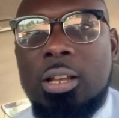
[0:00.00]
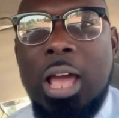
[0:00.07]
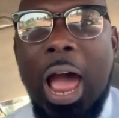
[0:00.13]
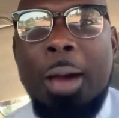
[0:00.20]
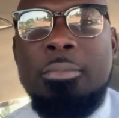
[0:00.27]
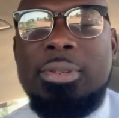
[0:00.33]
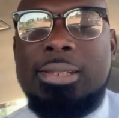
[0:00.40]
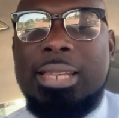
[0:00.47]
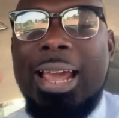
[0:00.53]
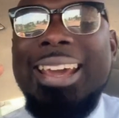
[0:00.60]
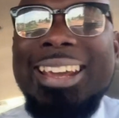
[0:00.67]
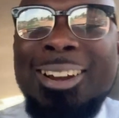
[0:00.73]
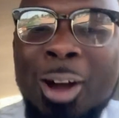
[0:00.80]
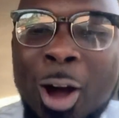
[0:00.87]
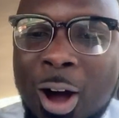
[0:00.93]
I'm
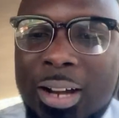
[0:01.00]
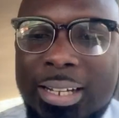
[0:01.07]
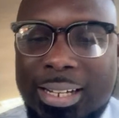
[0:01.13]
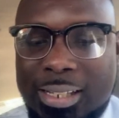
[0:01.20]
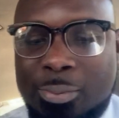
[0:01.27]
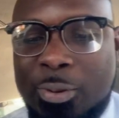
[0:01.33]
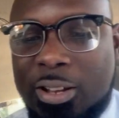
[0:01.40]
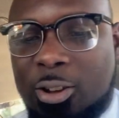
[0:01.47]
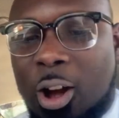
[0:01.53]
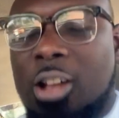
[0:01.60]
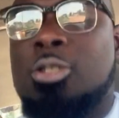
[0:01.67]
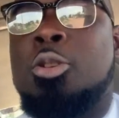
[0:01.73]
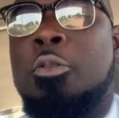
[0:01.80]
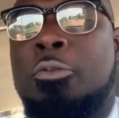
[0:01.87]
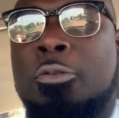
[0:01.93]
saying all this
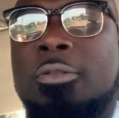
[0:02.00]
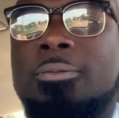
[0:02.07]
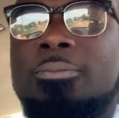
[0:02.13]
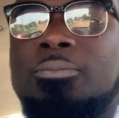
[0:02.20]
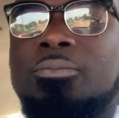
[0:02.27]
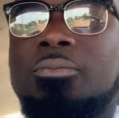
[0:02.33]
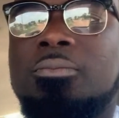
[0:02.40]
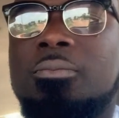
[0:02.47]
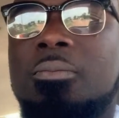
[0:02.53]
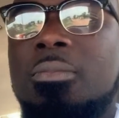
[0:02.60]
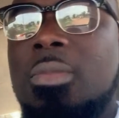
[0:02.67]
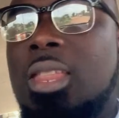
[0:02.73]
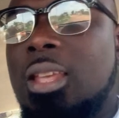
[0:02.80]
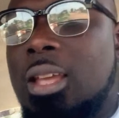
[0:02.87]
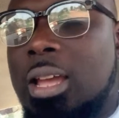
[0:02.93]
because of
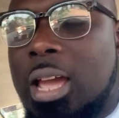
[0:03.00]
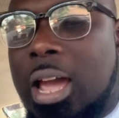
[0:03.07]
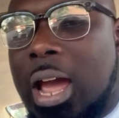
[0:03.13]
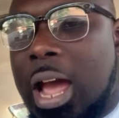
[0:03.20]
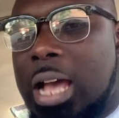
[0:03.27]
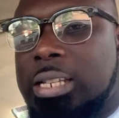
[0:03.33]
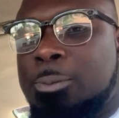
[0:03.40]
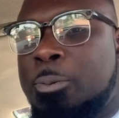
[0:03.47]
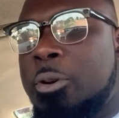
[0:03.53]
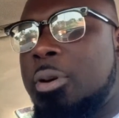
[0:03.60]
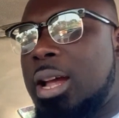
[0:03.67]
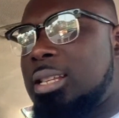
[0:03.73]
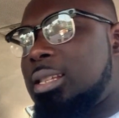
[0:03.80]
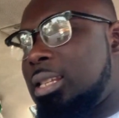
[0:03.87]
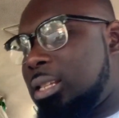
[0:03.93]

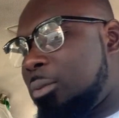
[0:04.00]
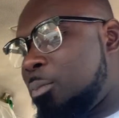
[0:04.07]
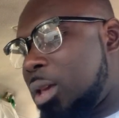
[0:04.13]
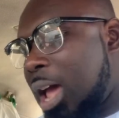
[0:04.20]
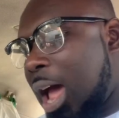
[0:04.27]
experiences.